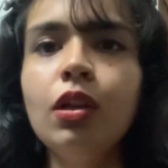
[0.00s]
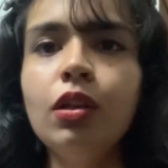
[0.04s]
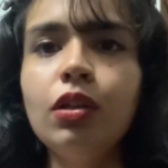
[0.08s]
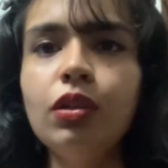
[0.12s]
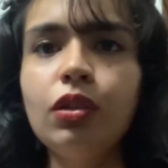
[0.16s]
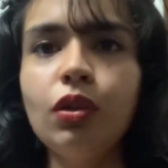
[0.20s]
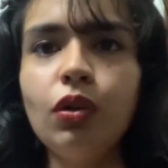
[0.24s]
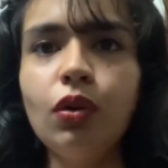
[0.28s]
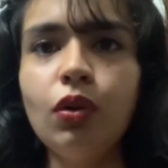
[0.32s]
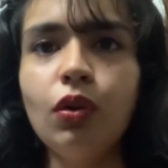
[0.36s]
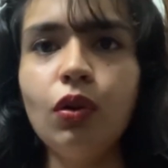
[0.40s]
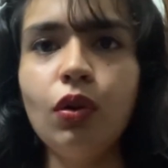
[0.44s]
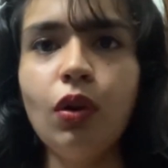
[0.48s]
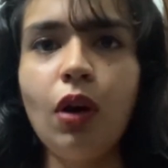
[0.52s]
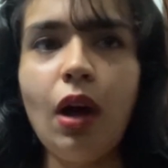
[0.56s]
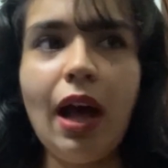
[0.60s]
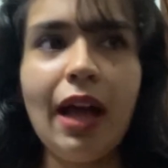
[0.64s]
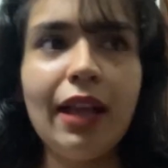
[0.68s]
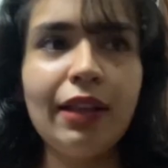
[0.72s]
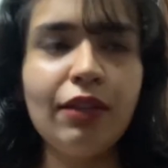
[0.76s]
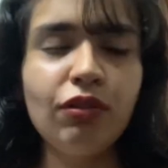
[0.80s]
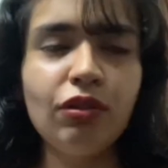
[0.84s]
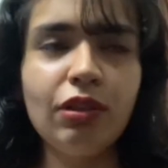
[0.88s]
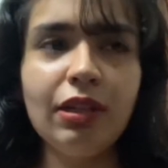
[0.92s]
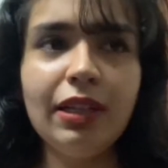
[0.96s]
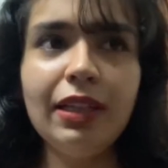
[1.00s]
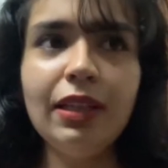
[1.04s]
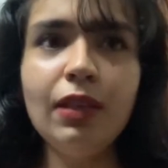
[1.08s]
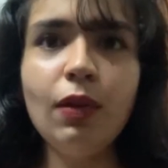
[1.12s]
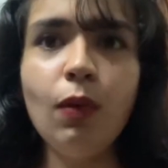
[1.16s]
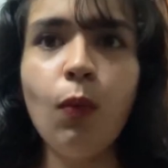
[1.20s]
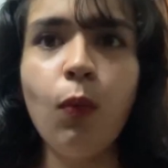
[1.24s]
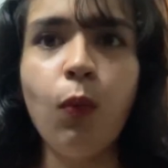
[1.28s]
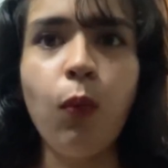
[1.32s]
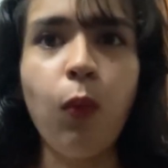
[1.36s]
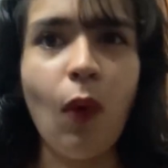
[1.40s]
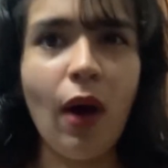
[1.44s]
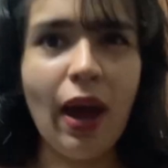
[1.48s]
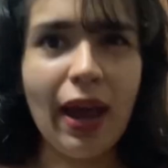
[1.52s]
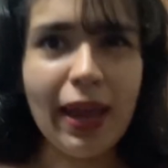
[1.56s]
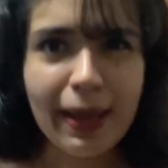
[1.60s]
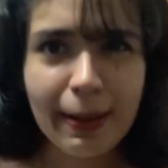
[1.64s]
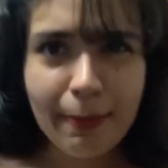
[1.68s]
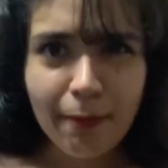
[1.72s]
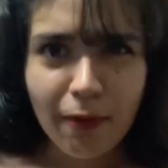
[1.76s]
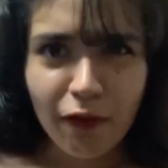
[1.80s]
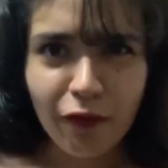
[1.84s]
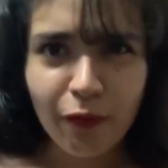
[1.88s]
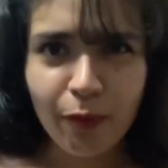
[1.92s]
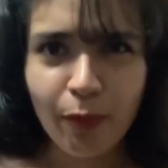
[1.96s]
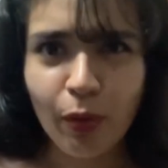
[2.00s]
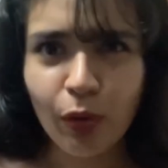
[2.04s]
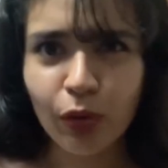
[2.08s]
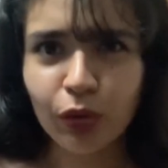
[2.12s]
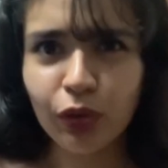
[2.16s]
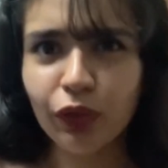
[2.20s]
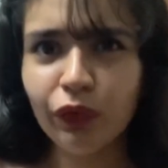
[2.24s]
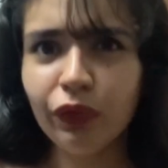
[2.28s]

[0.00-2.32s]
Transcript: So actually the vibe of both